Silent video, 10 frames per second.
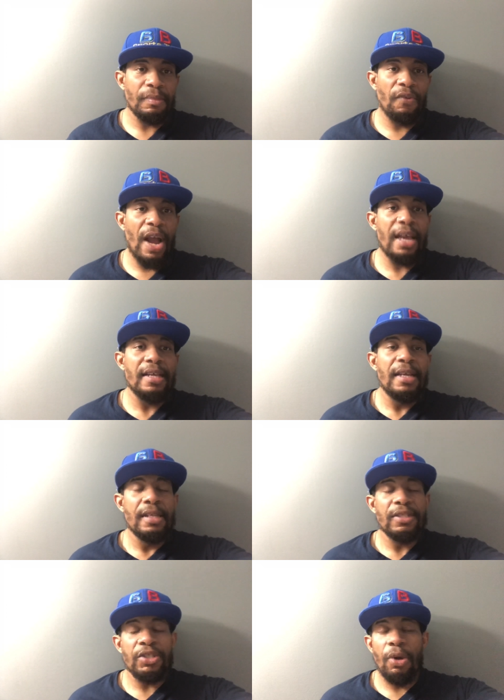right?
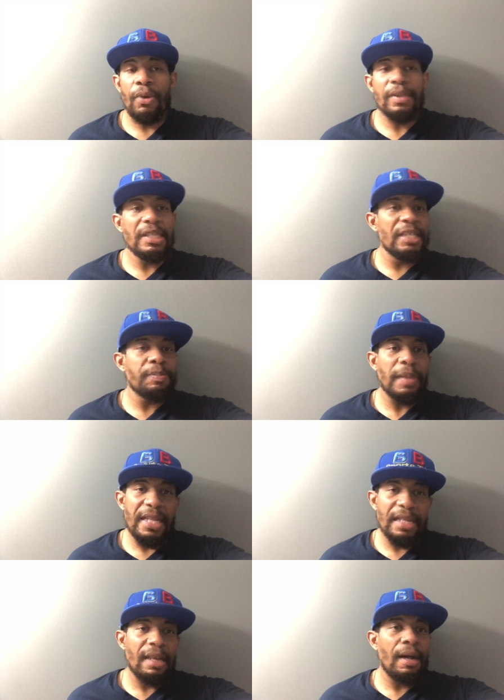So there's
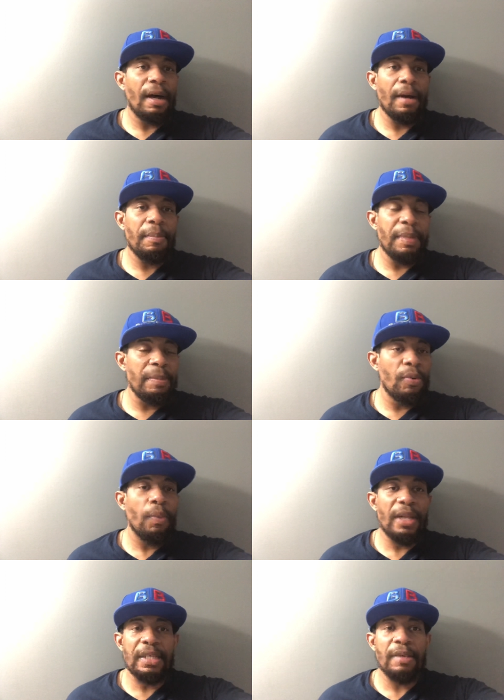plenty of uh, people
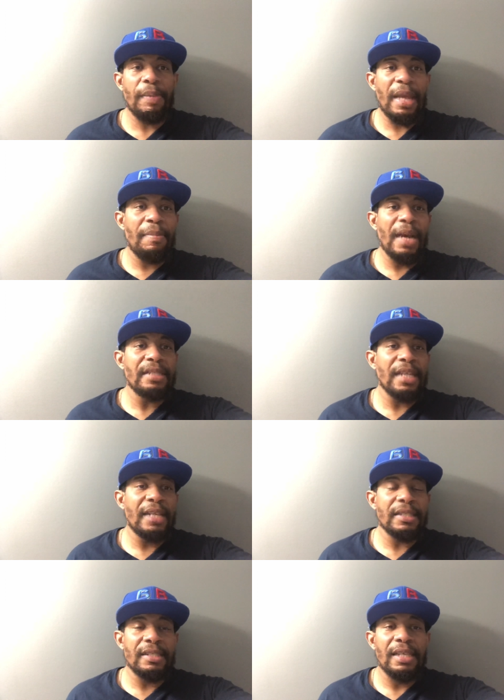willing to pay Mike
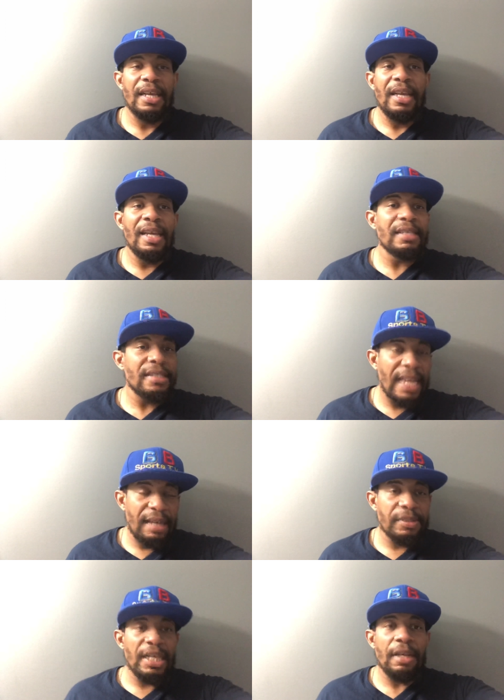Tyson. His
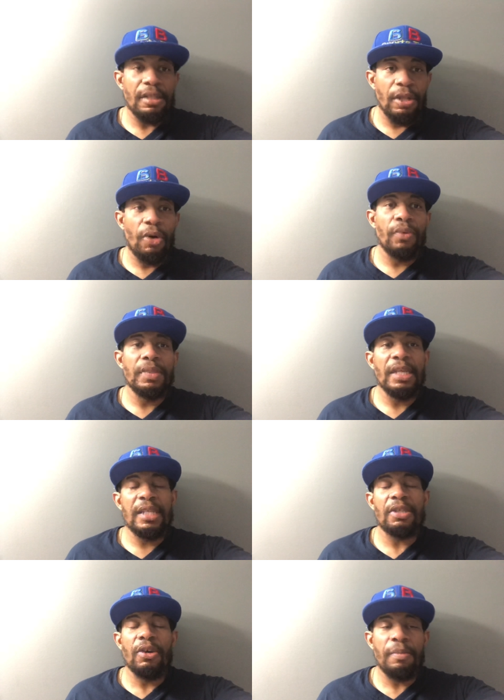namesake alone
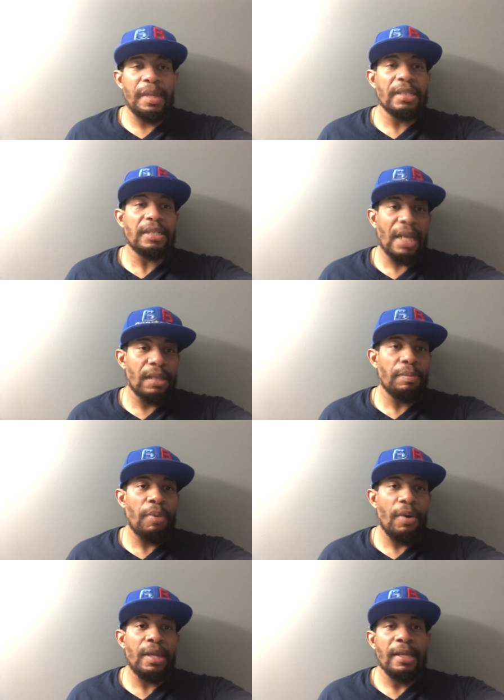is going to be a selling
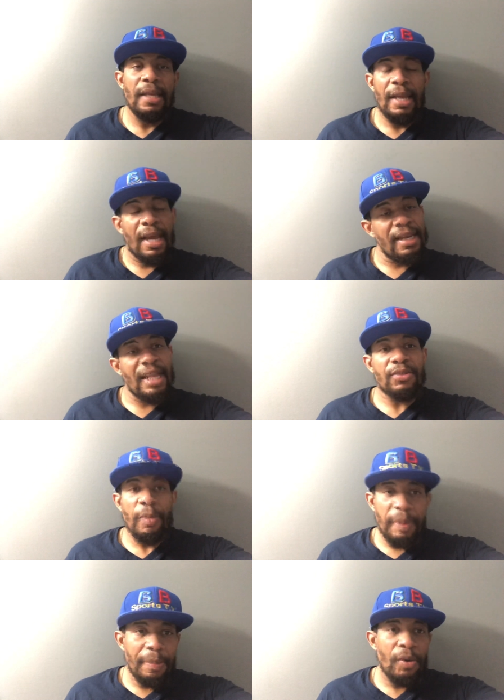point, and that's
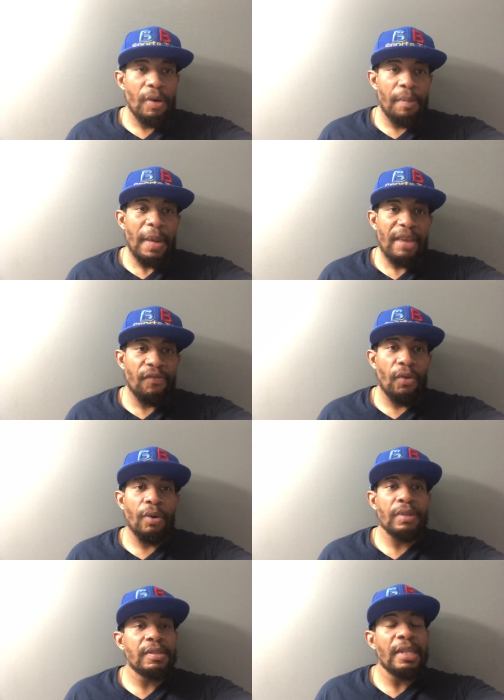what people are going to pay
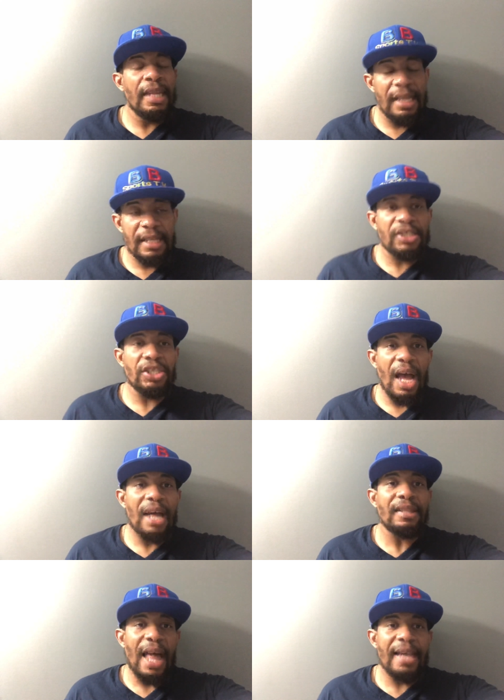for. He could
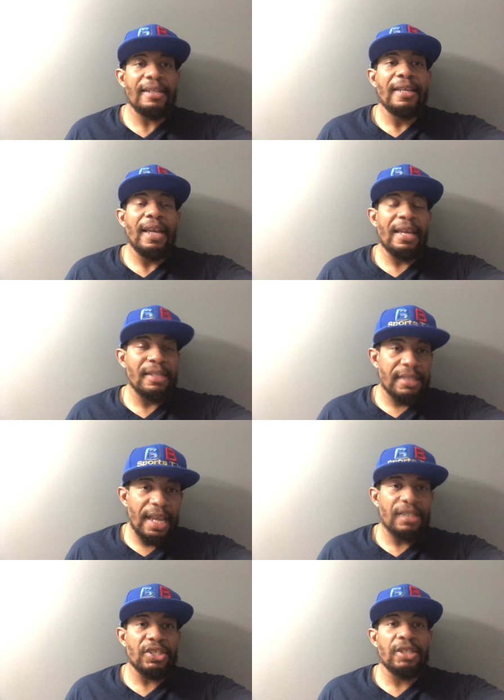shine light and
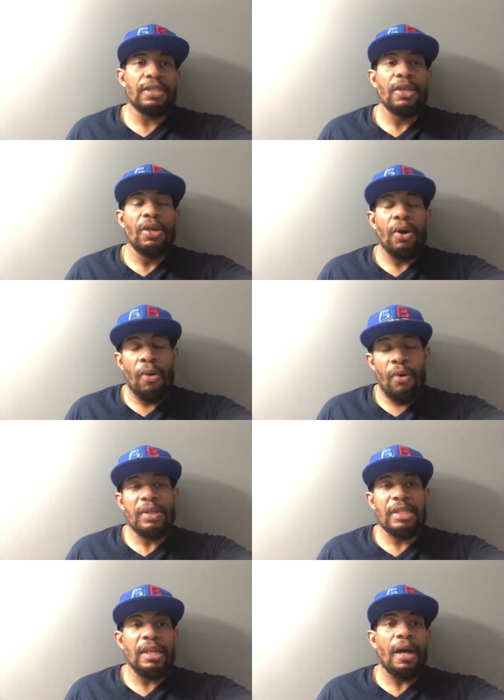attention
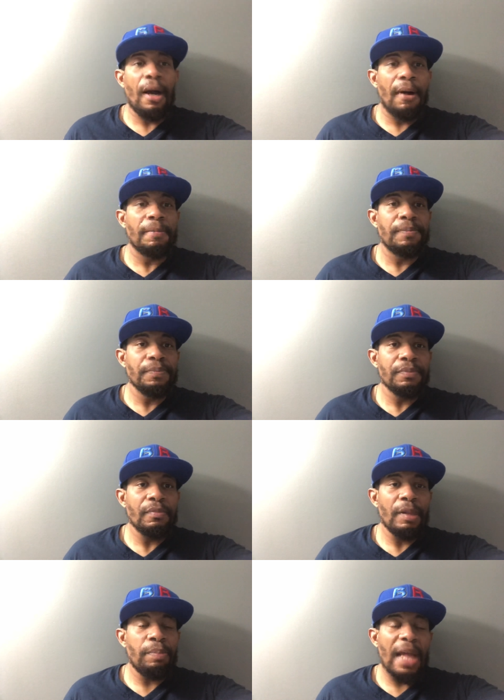on your um,
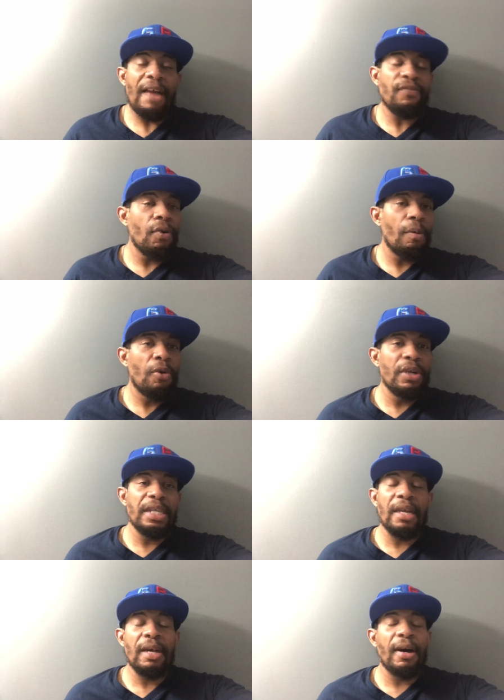platform, on
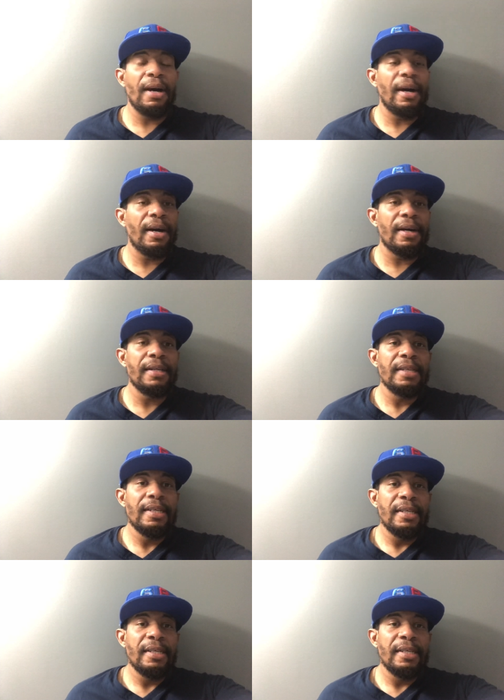your uh, uh